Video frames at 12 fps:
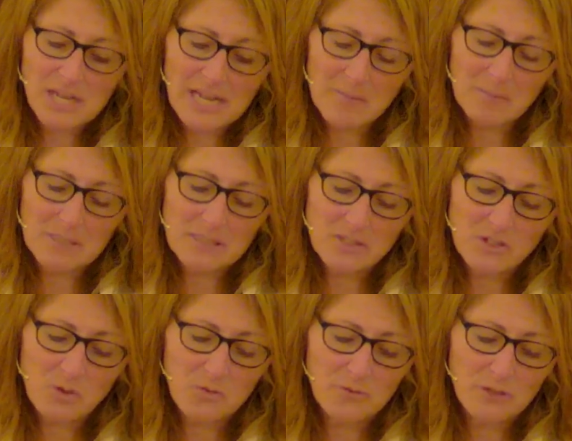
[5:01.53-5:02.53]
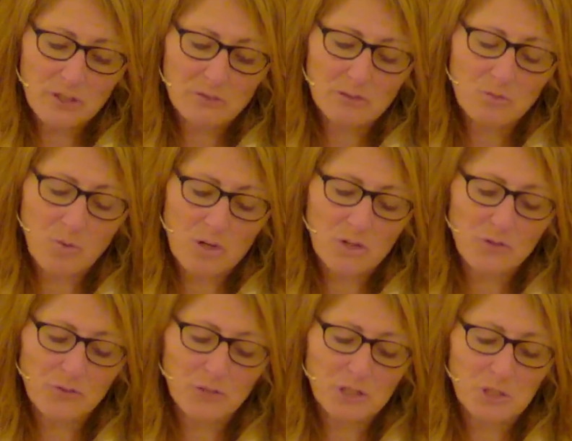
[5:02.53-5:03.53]
campus, so filled with
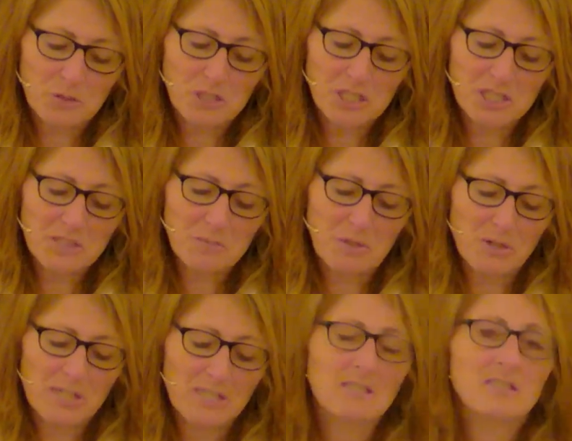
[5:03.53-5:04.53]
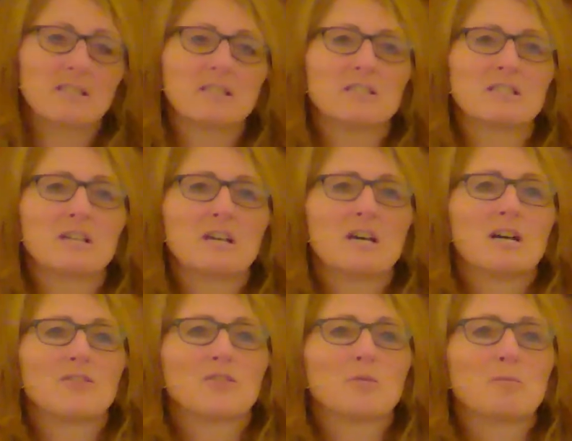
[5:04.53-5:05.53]
wonderful Jewish experiences
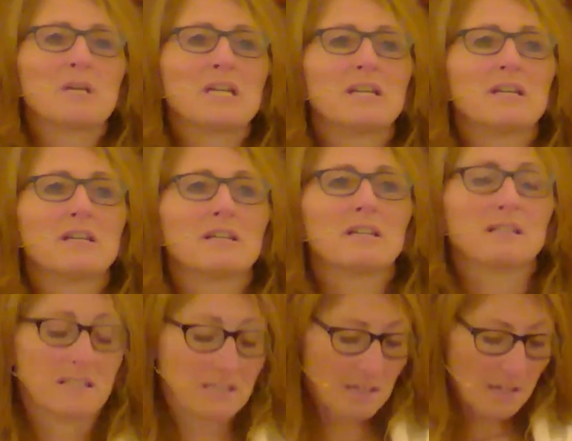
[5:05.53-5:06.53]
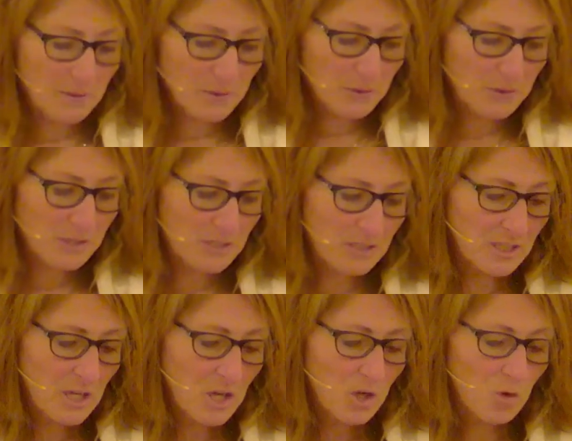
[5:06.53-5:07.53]
for me and the others
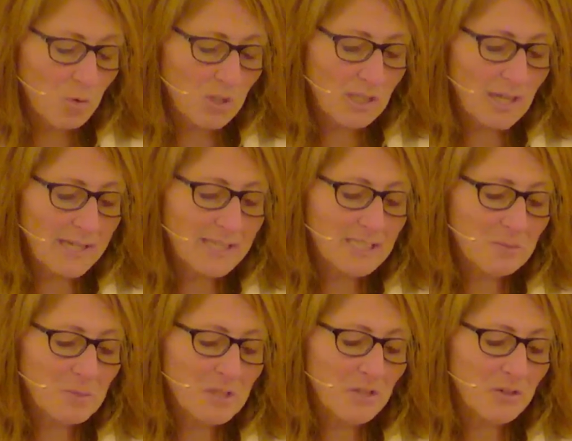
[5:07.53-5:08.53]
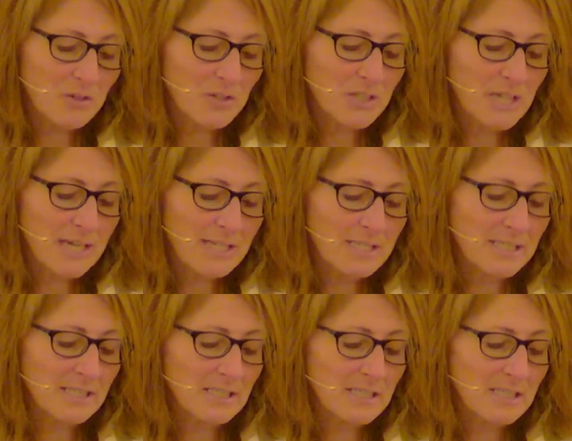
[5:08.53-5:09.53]
who were lucky to be there in the
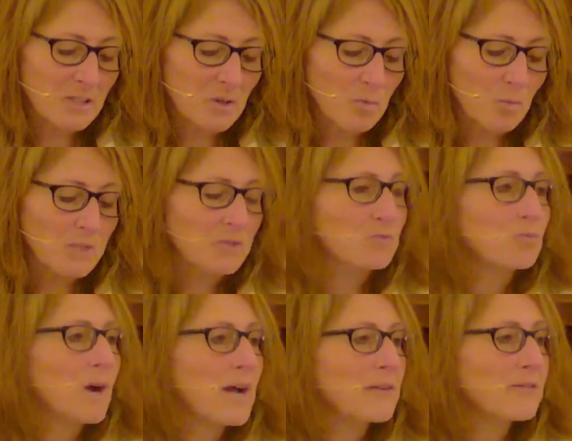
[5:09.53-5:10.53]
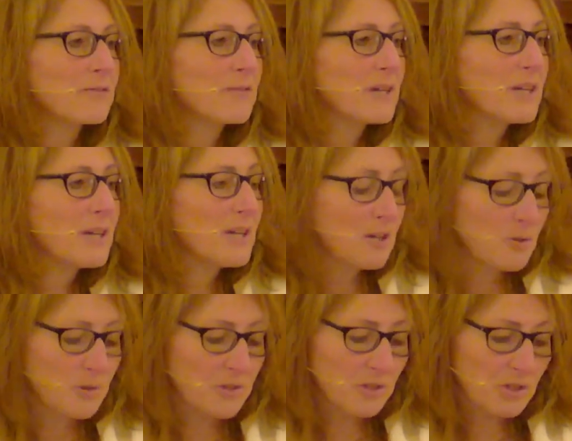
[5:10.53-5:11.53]
90s, was rife
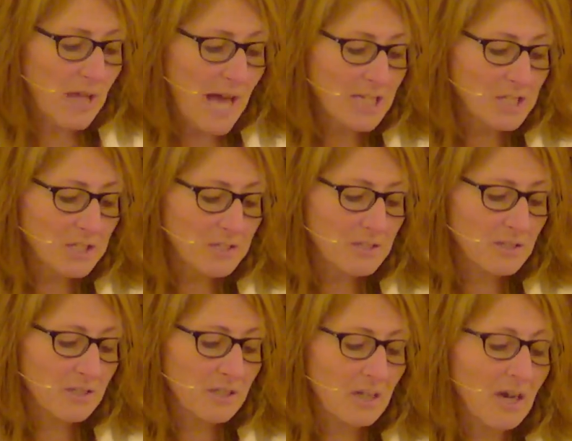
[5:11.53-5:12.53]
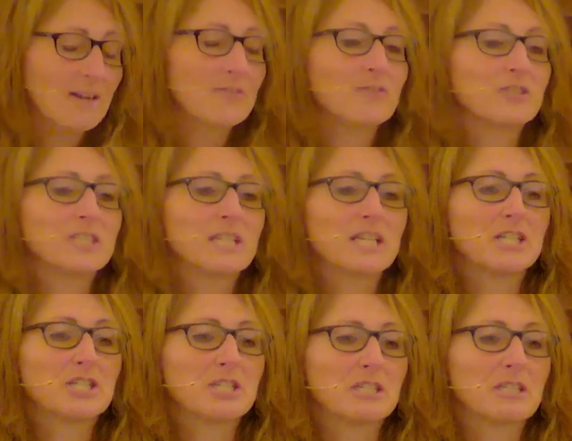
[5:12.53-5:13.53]
with clashes and
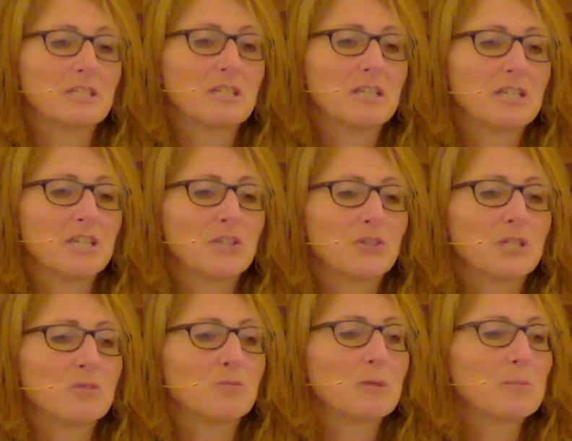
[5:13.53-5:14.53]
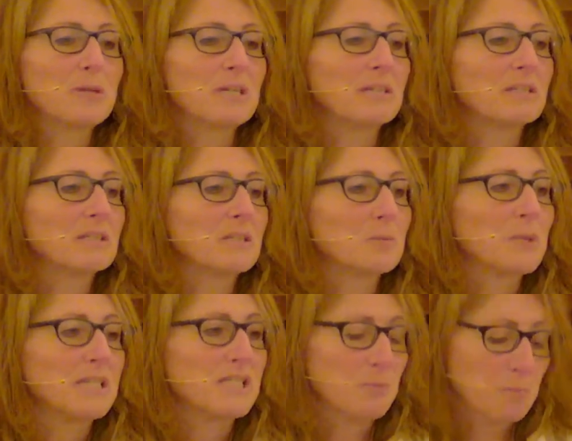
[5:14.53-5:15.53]
confrontation, nearly ripping the
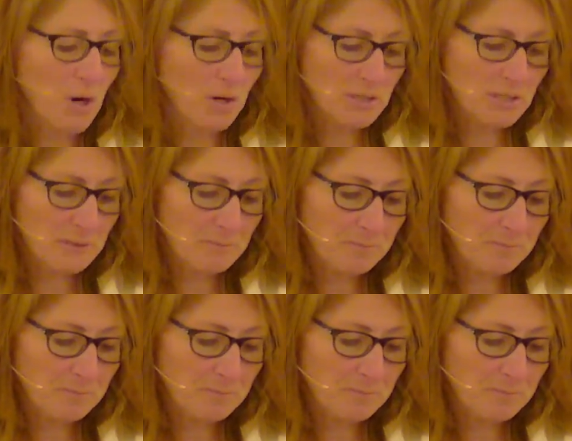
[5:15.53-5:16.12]
place apart.